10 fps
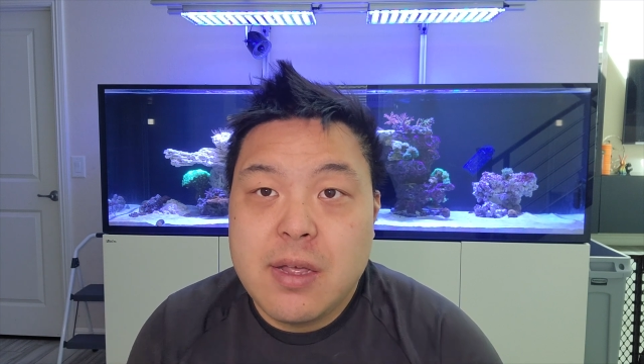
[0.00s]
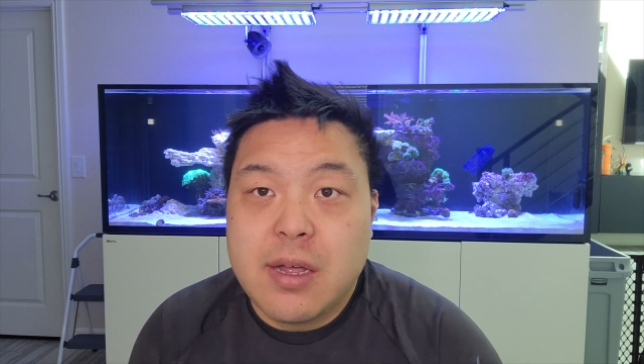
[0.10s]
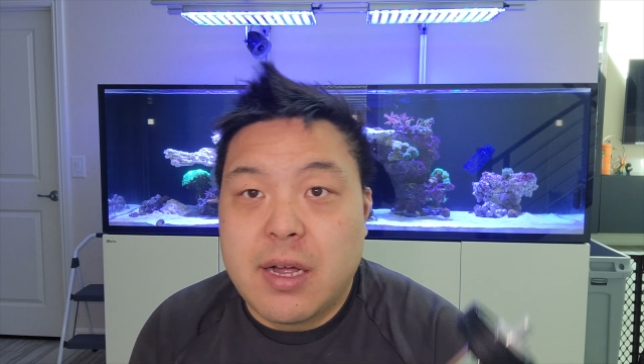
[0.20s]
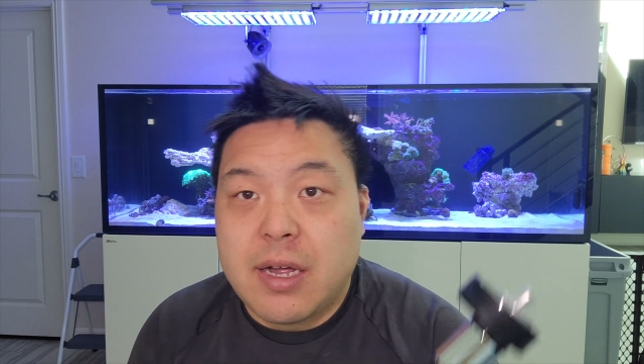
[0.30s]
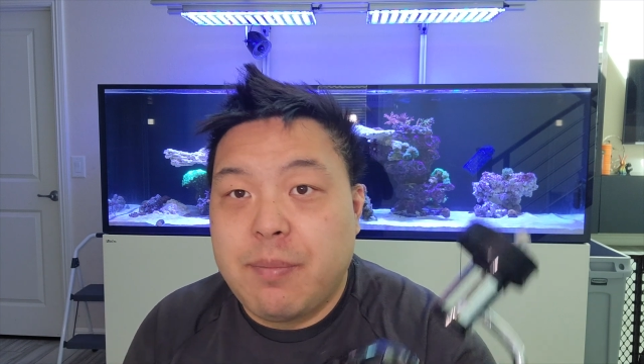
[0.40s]

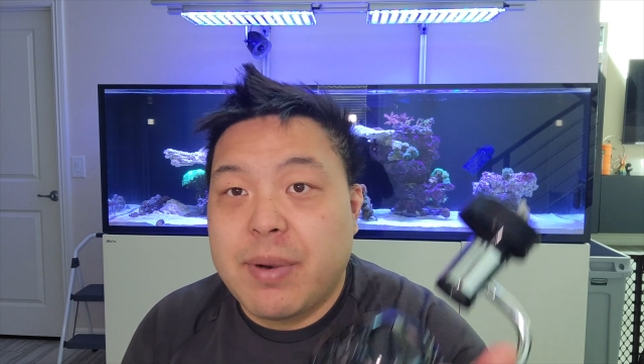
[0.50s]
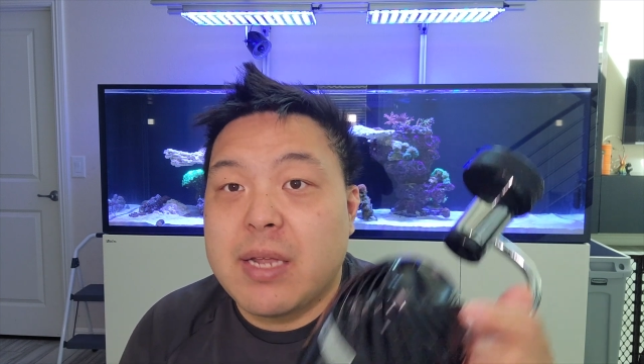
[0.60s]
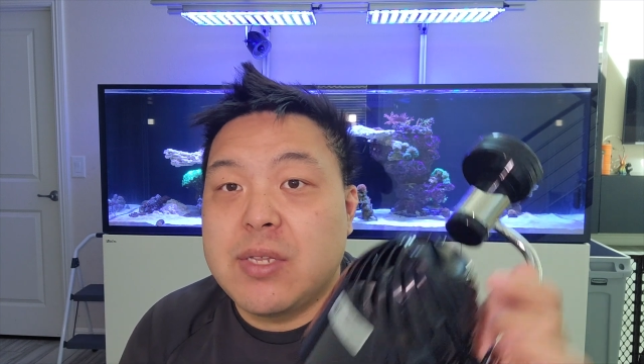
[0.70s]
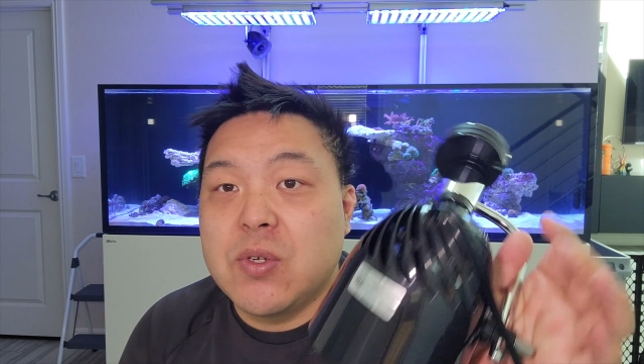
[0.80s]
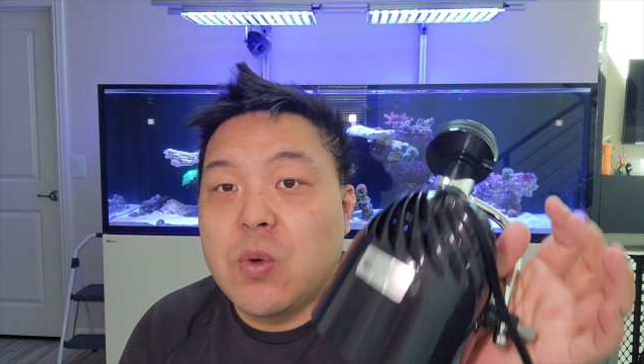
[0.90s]
But I
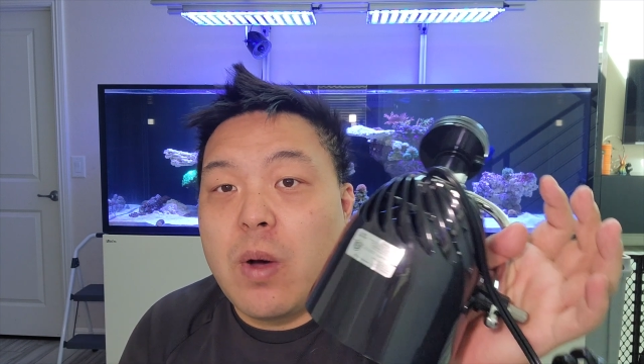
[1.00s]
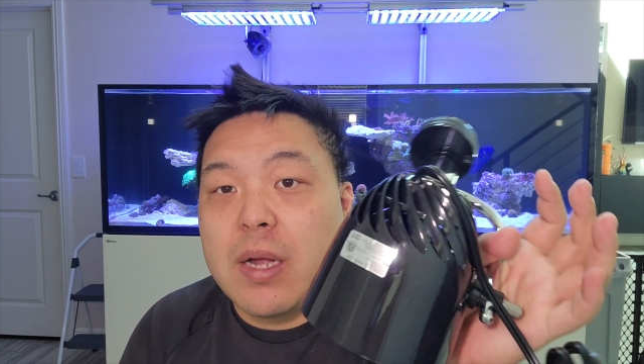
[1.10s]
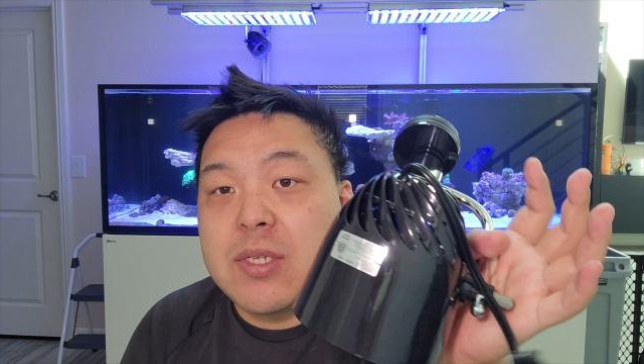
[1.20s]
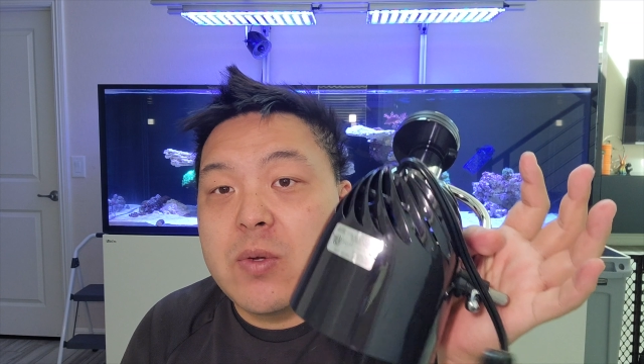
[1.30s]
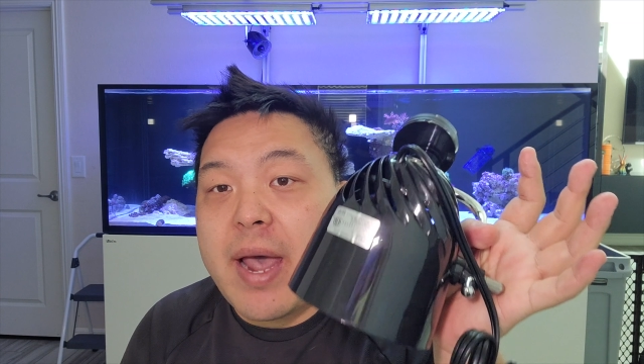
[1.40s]
do
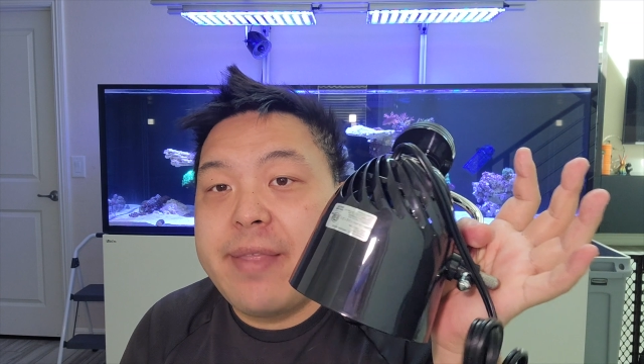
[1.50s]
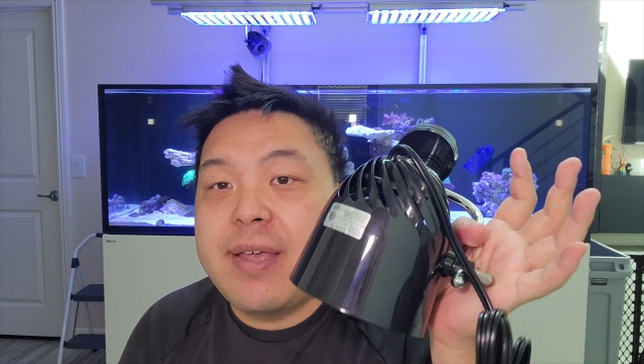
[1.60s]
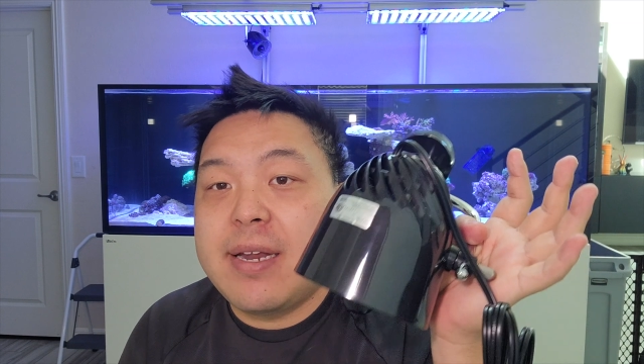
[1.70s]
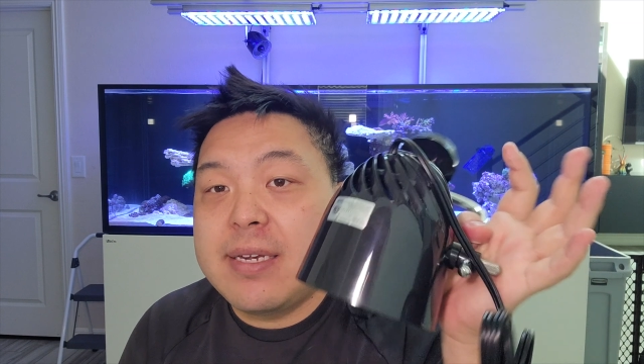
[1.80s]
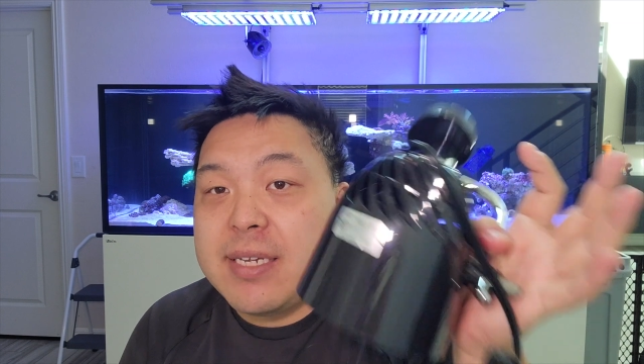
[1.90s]
want to add
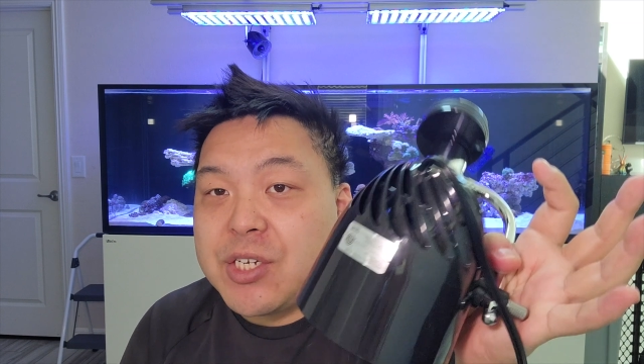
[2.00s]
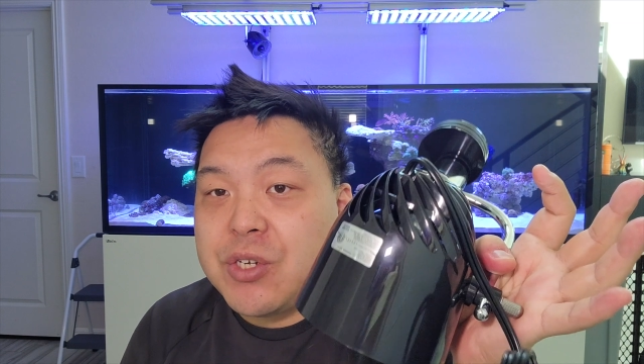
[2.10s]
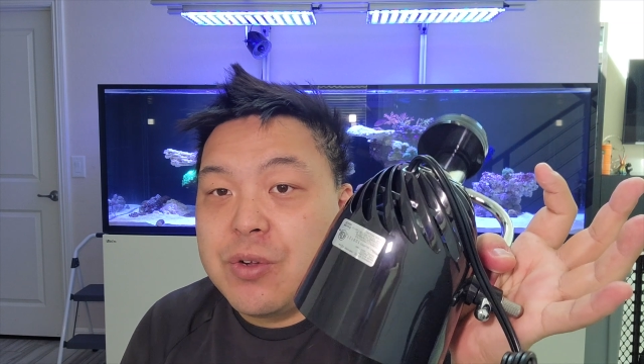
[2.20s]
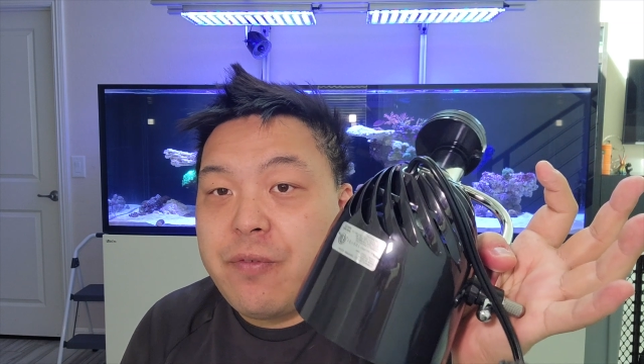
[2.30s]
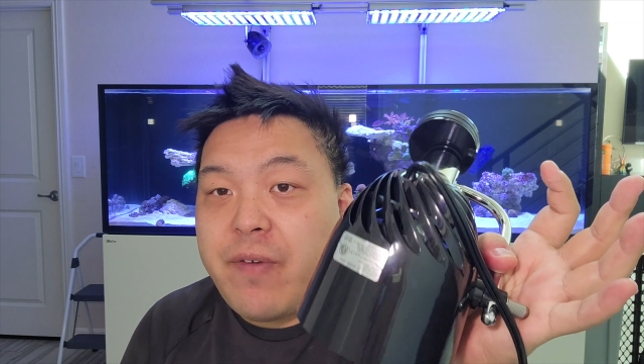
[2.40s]
that
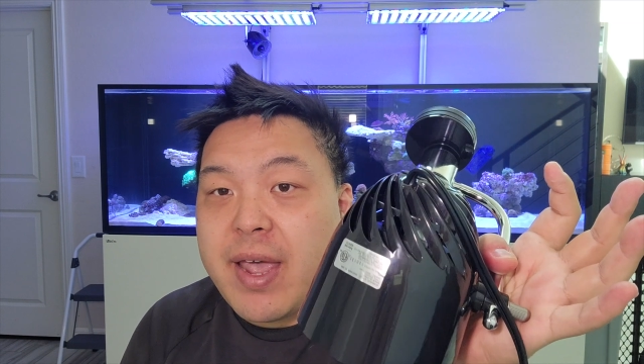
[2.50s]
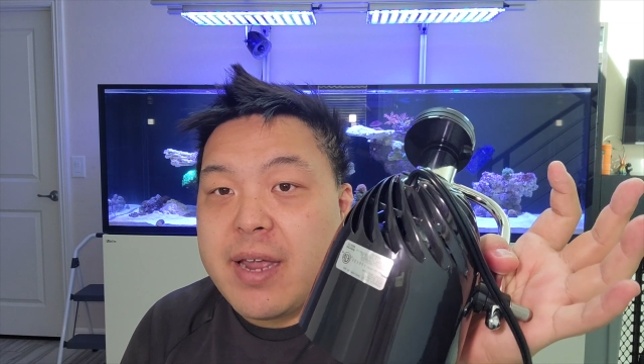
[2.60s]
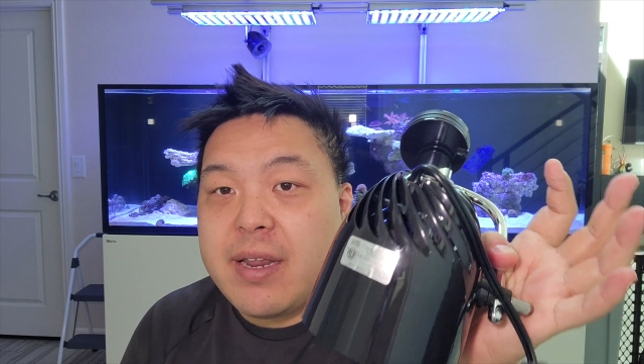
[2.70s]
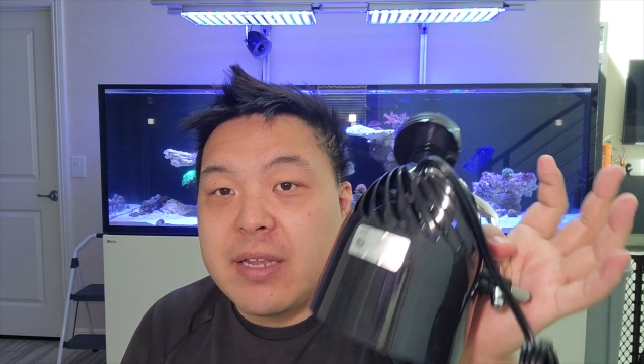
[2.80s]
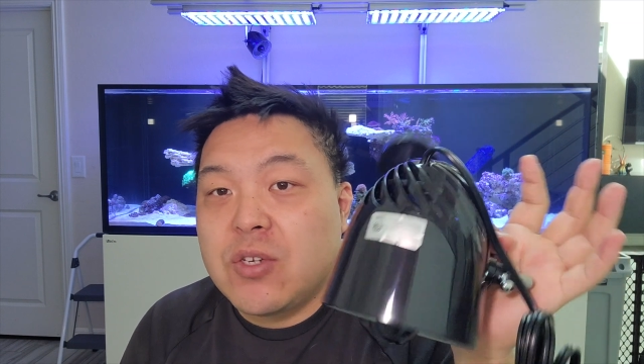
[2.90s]
additional
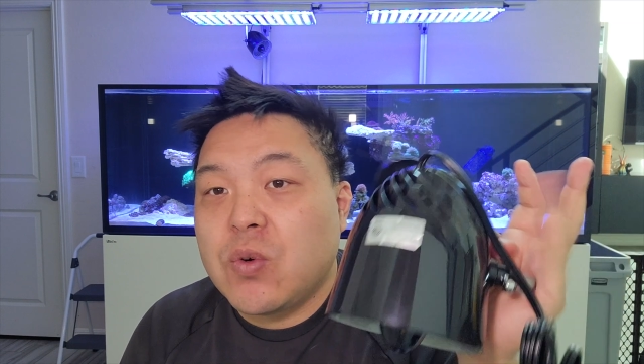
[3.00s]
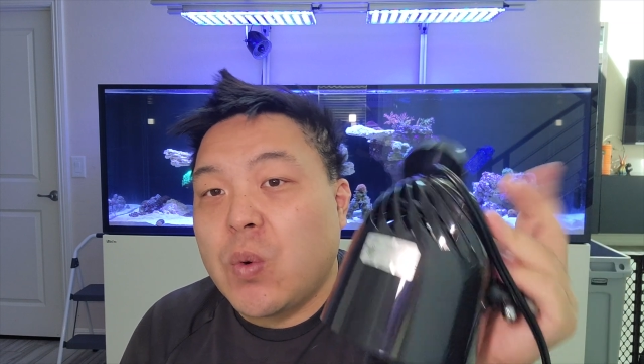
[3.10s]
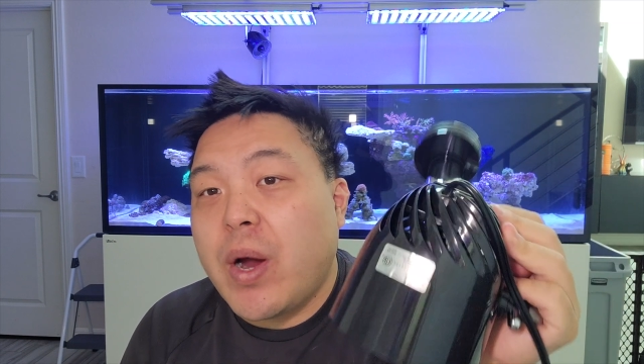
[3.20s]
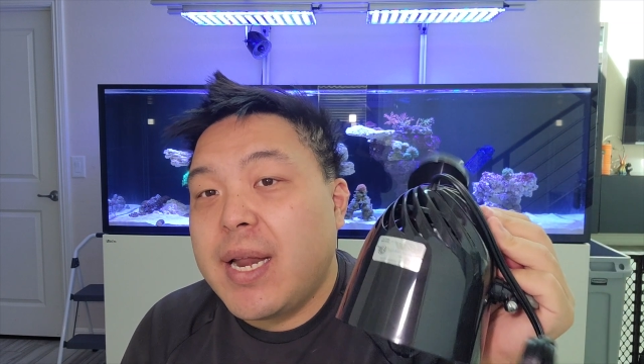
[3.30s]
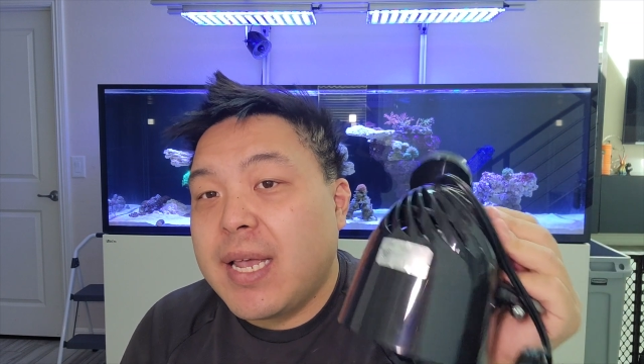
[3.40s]
fan and
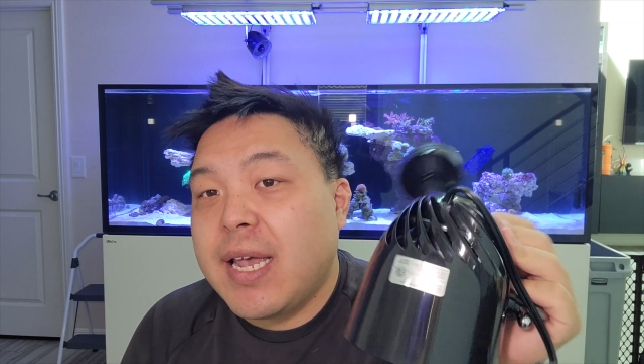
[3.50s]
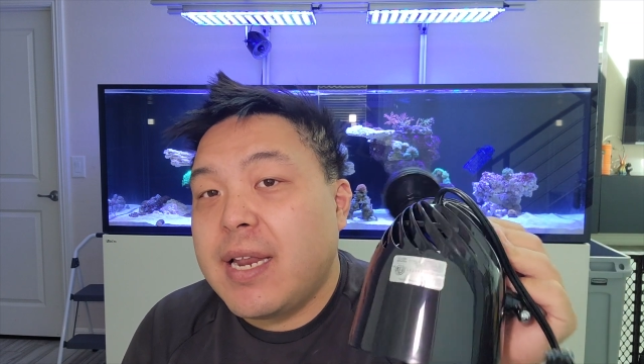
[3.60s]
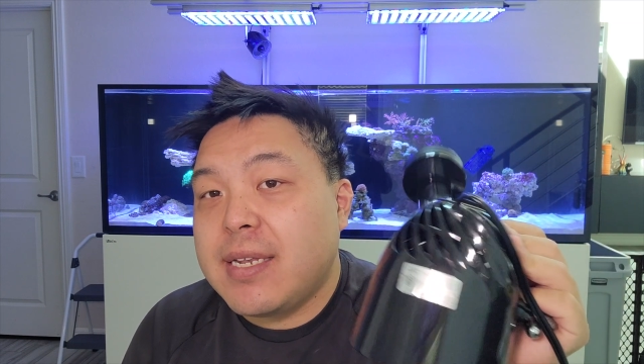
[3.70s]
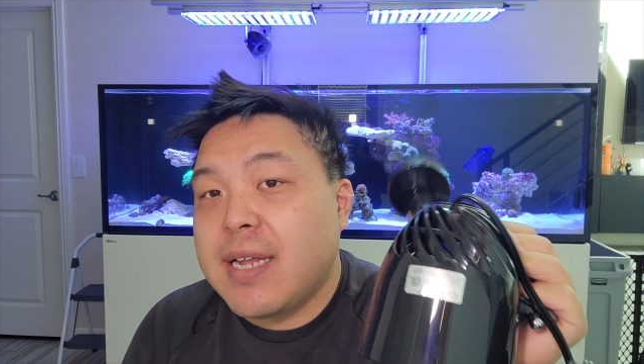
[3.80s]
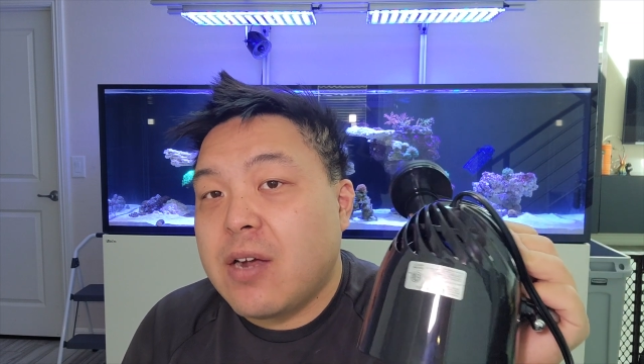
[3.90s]
try to get
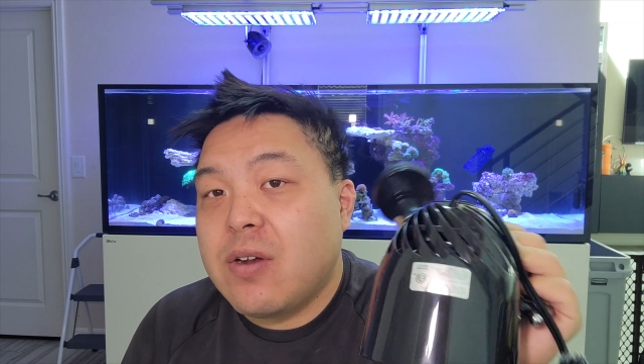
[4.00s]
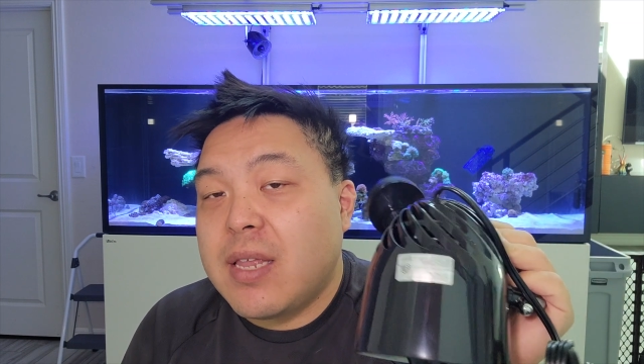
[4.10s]
it down to